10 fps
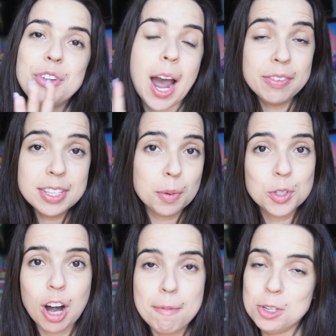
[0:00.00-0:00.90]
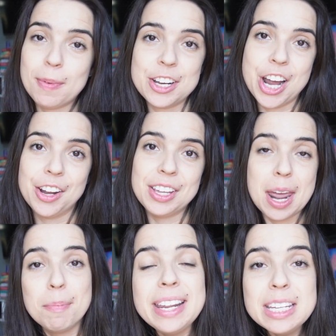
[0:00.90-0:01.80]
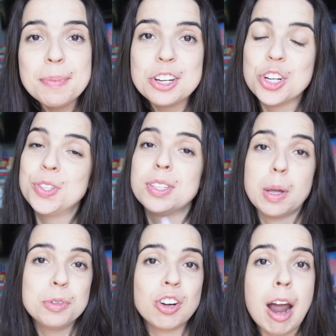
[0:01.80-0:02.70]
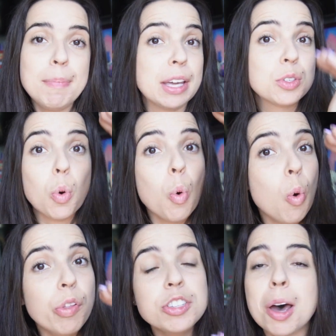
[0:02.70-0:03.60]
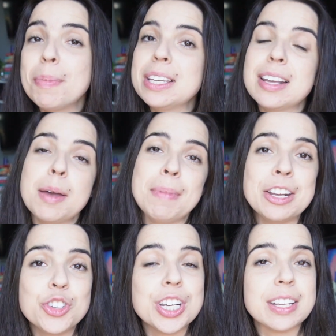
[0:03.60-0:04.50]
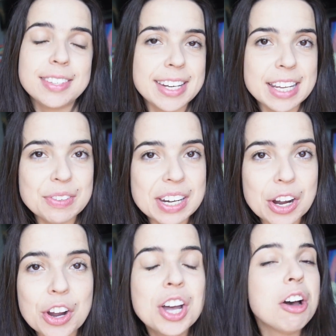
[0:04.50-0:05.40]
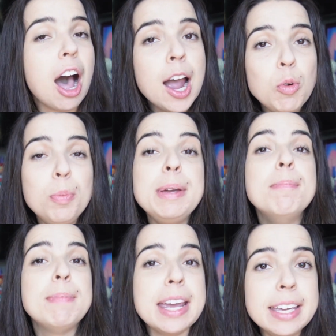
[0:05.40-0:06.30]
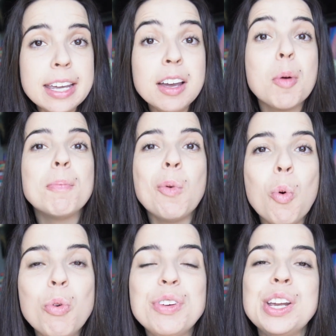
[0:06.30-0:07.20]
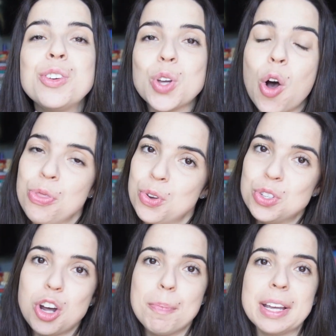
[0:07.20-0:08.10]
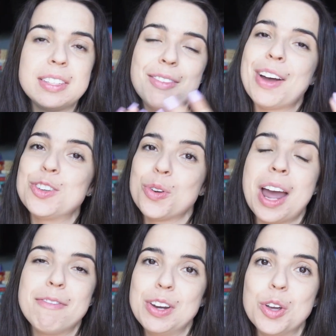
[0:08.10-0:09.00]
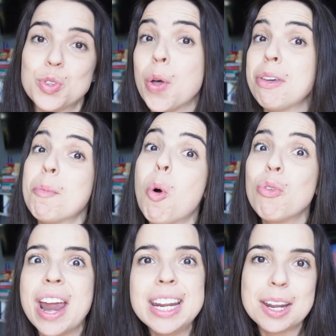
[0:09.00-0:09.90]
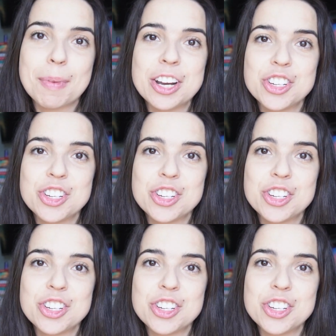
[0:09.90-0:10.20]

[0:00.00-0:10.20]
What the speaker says: you haven't subscribed to my channel yet, please make sure to subscribe, because all the topics that I mentioned in today's video, I will be making more videos on those topics if I don't have videos on them already in my